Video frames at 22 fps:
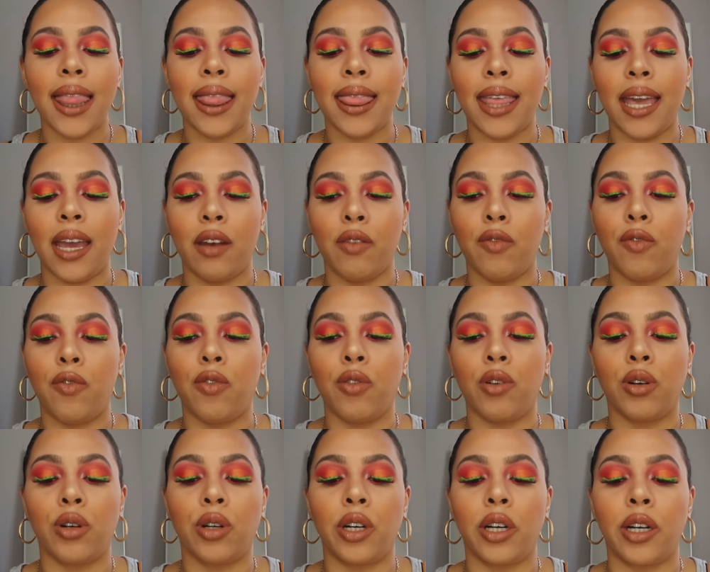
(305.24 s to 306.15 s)
Then
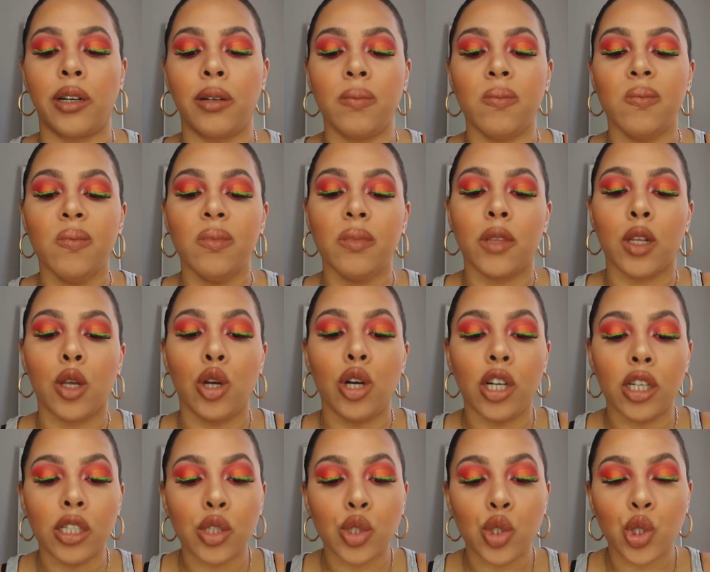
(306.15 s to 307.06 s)
for
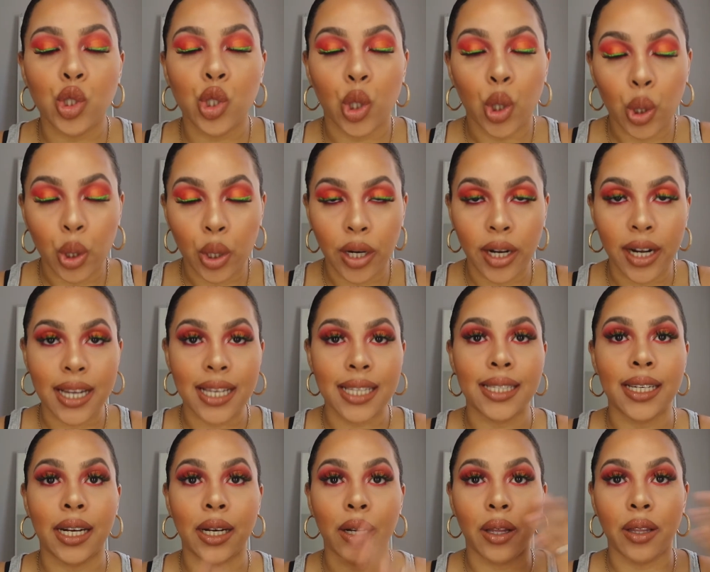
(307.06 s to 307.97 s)
contour,
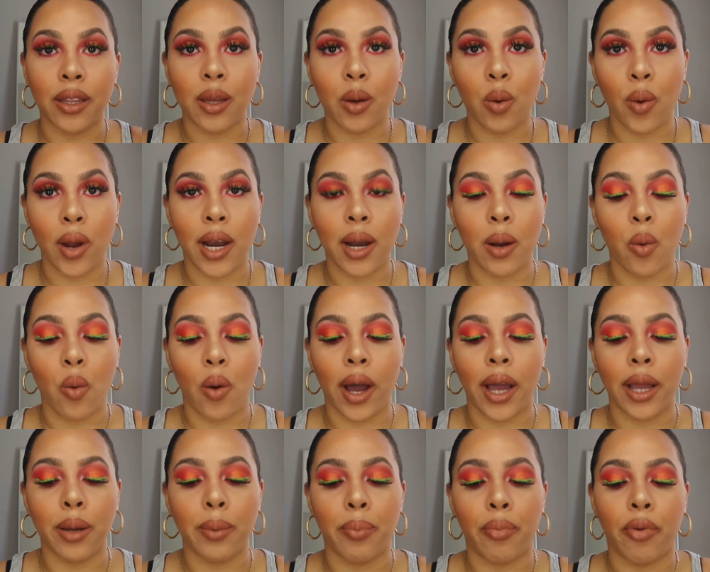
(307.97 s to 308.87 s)
it's another Wet n
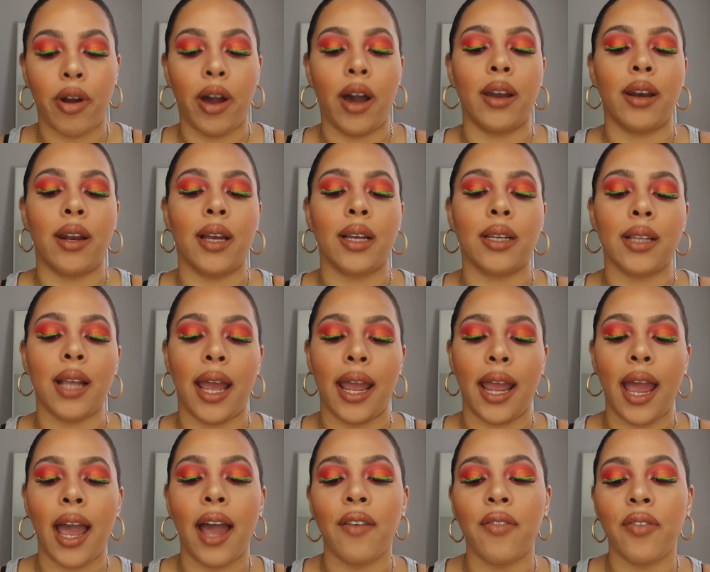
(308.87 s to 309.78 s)
Wild product. I
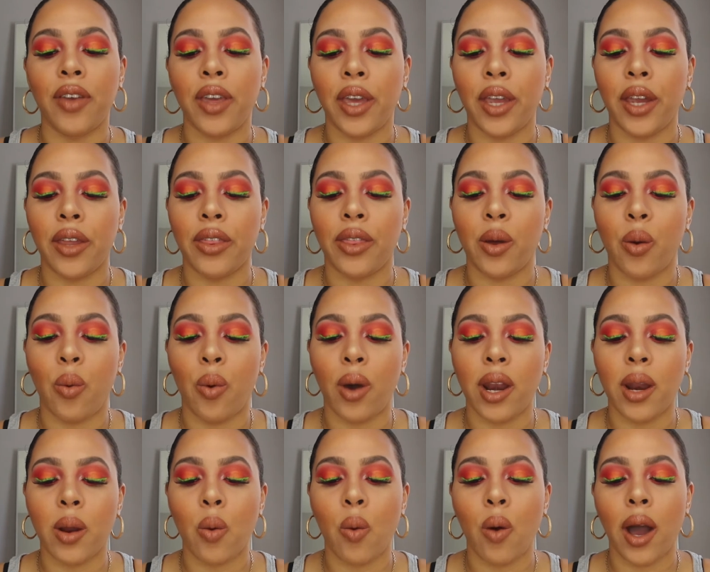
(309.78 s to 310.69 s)
have here the
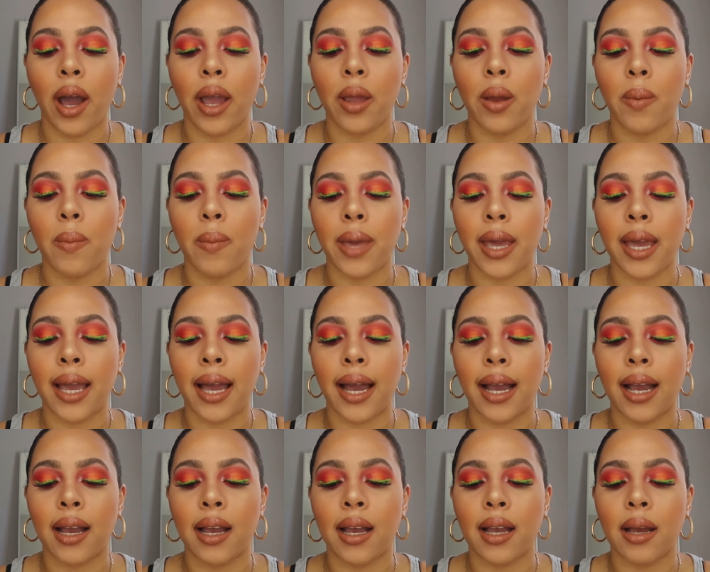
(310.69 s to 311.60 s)
Wet n Wild
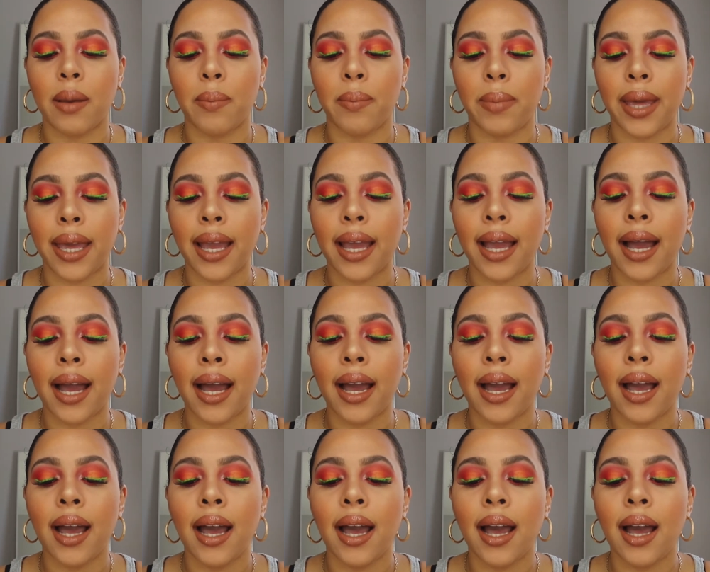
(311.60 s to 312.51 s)

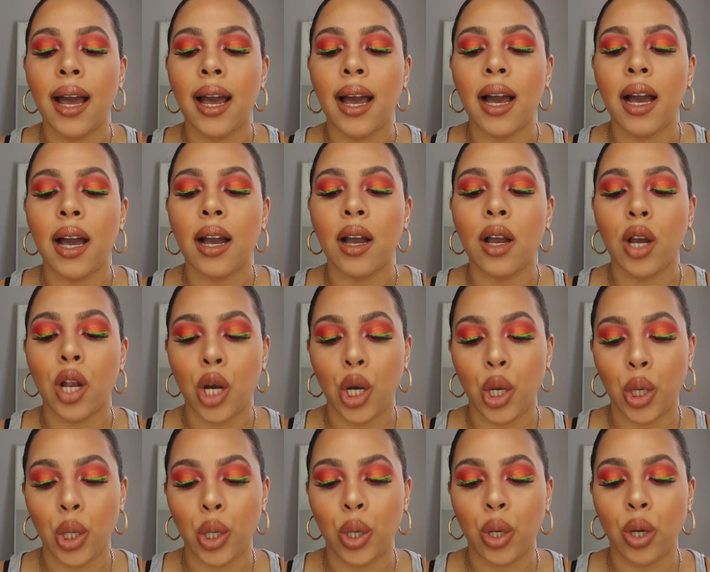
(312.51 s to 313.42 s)
Mega
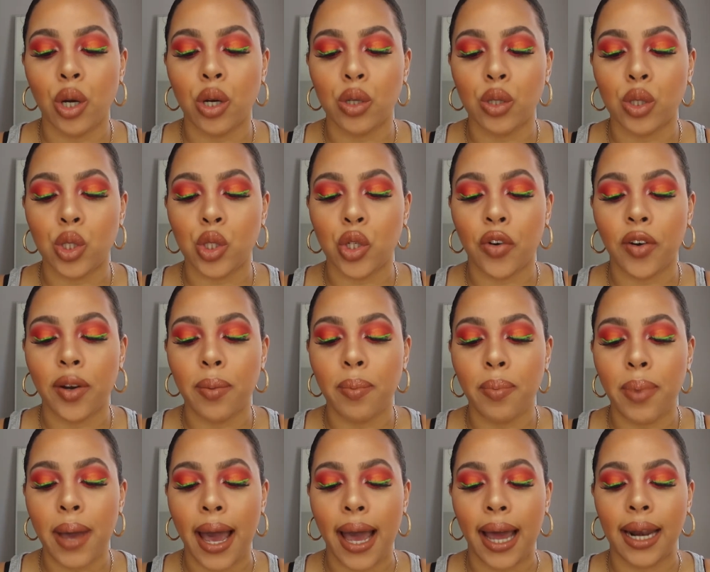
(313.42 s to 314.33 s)
Glow
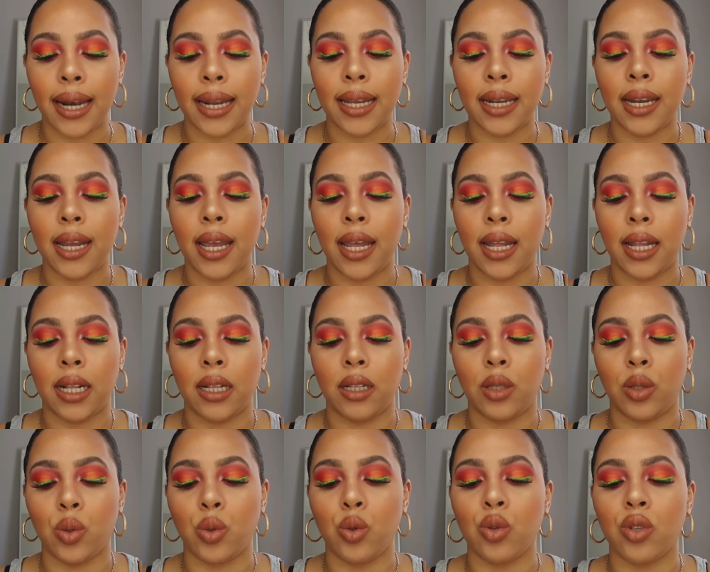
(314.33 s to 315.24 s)
Contouring Palette in
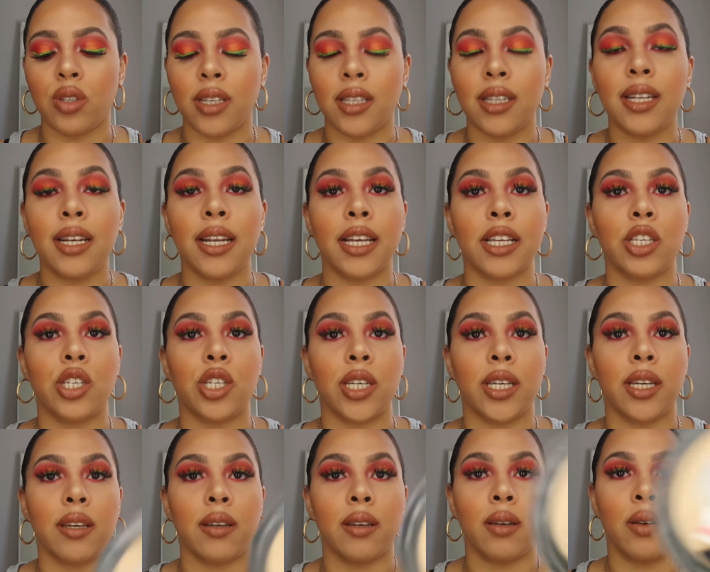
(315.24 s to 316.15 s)
Dulce de Leche,